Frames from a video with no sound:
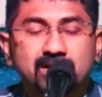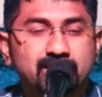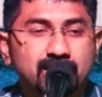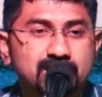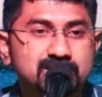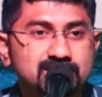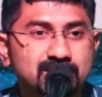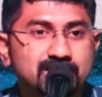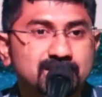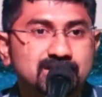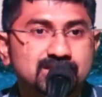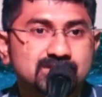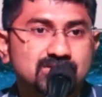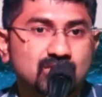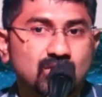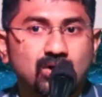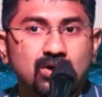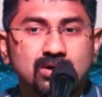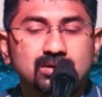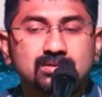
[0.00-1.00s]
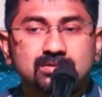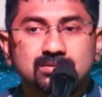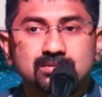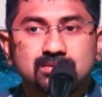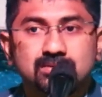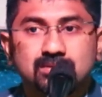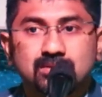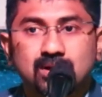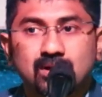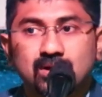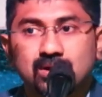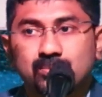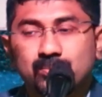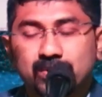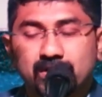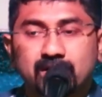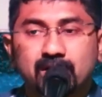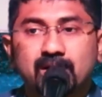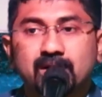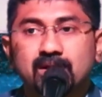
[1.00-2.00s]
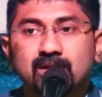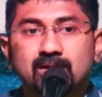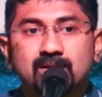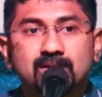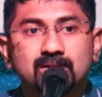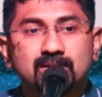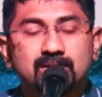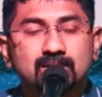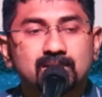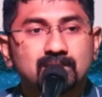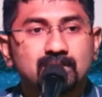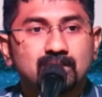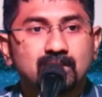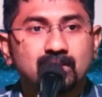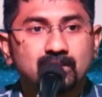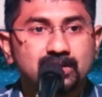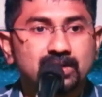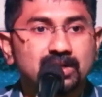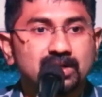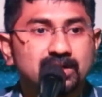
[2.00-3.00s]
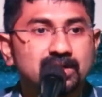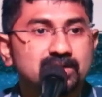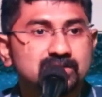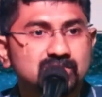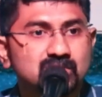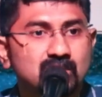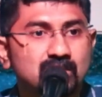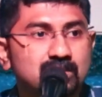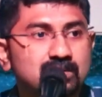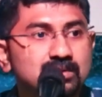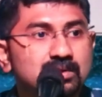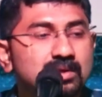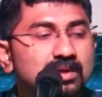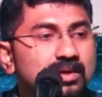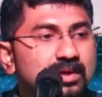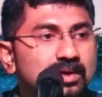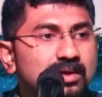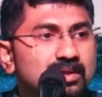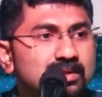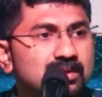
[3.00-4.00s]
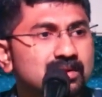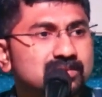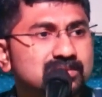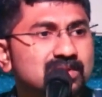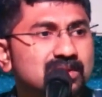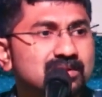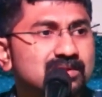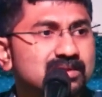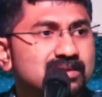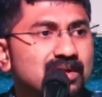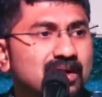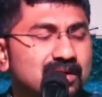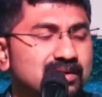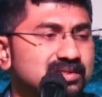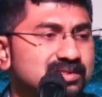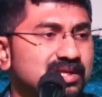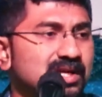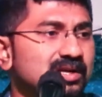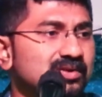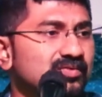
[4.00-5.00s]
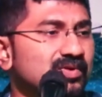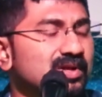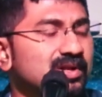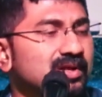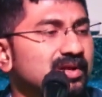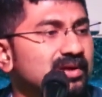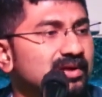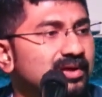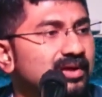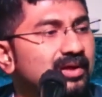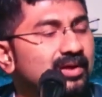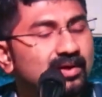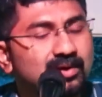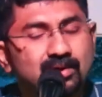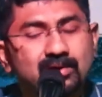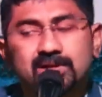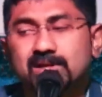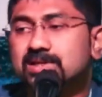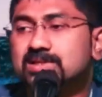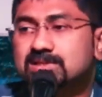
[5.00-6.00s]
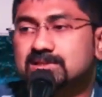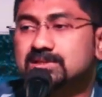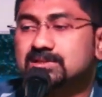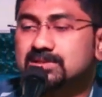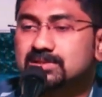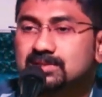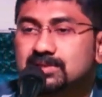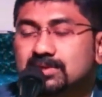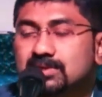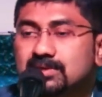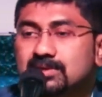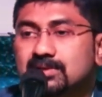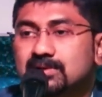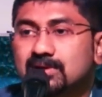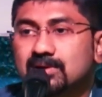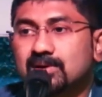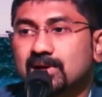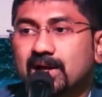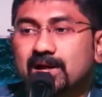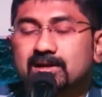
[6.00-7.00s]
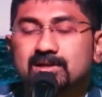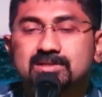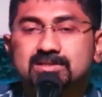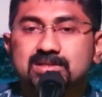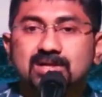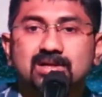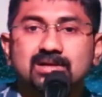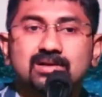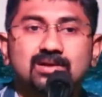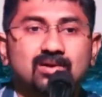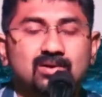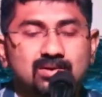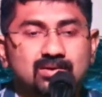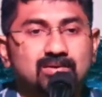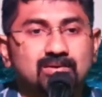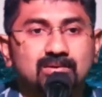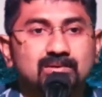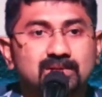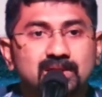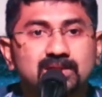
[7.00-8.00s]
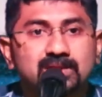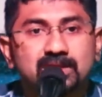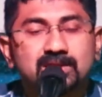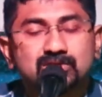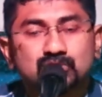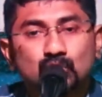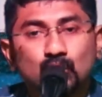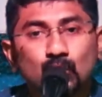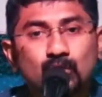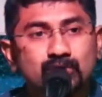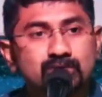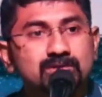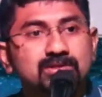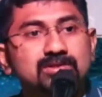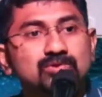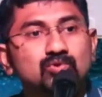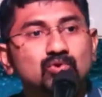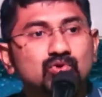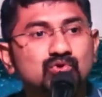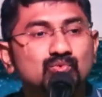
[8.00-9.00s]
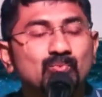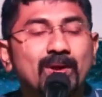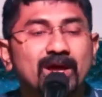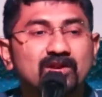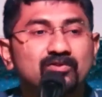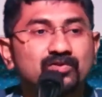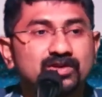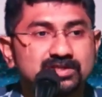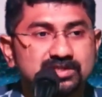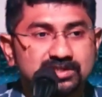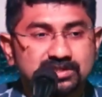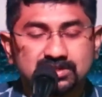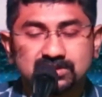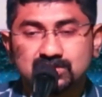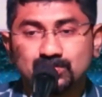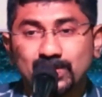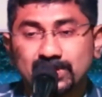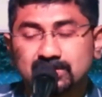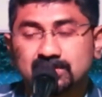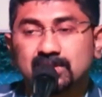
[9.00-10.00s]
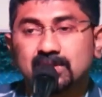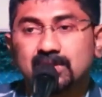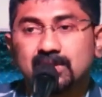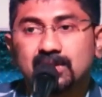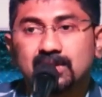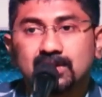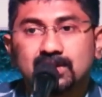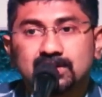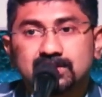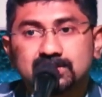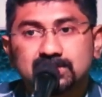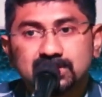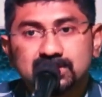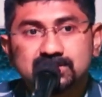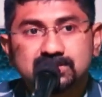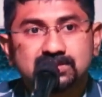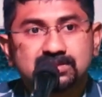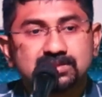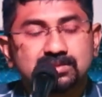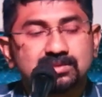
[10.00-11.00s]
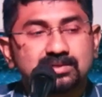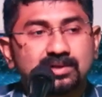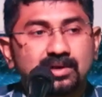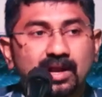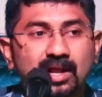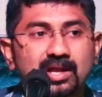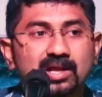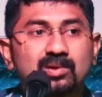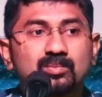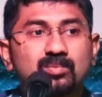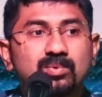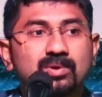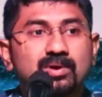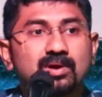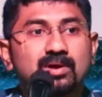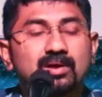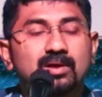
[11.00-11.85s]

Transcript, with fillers: treachery is wrong, or betraying or killing is wrong, they will understand quickly, oh yes, uh, I understand, or they show those manifestations. But this tribe